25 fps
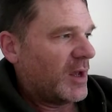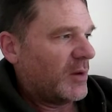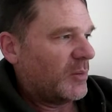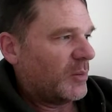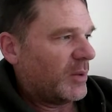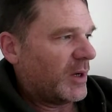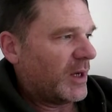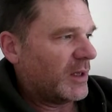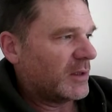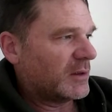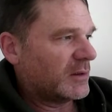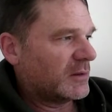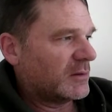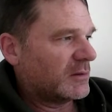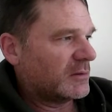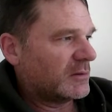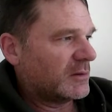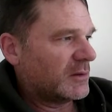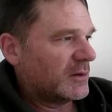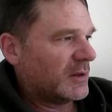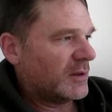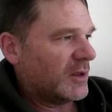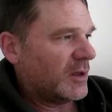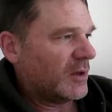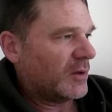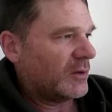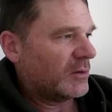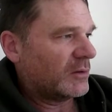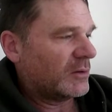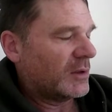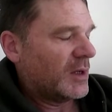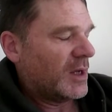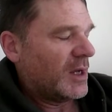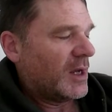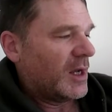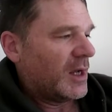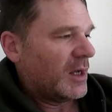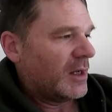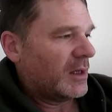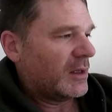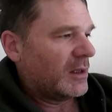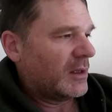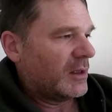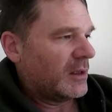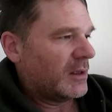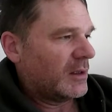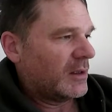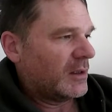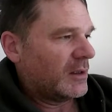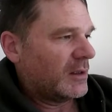But, you know, uh,
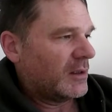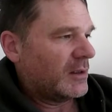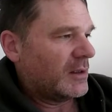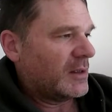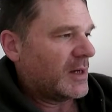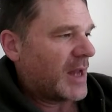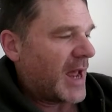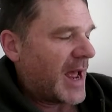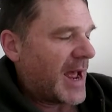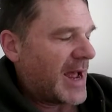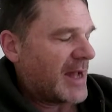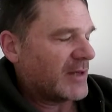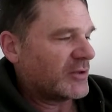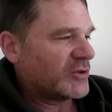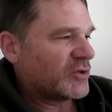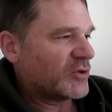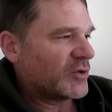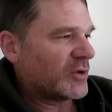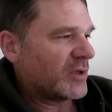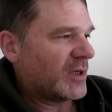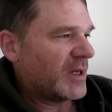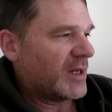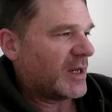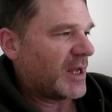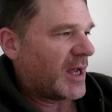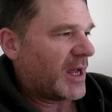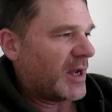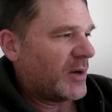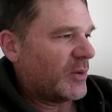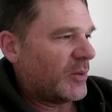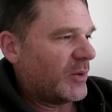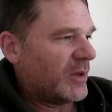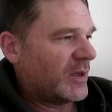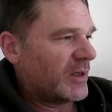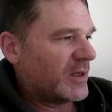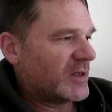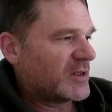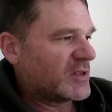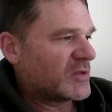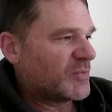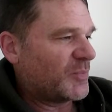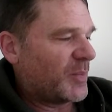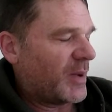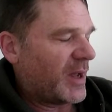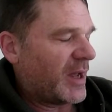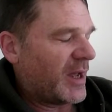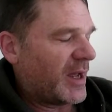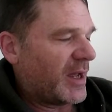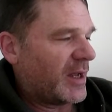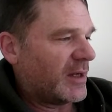naturally, I would
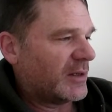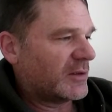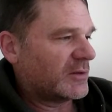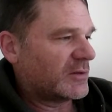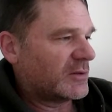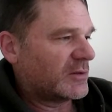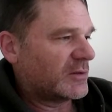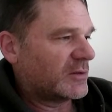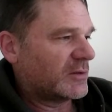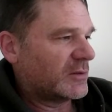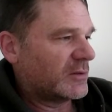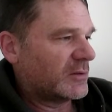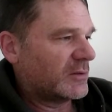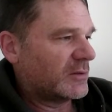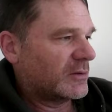expect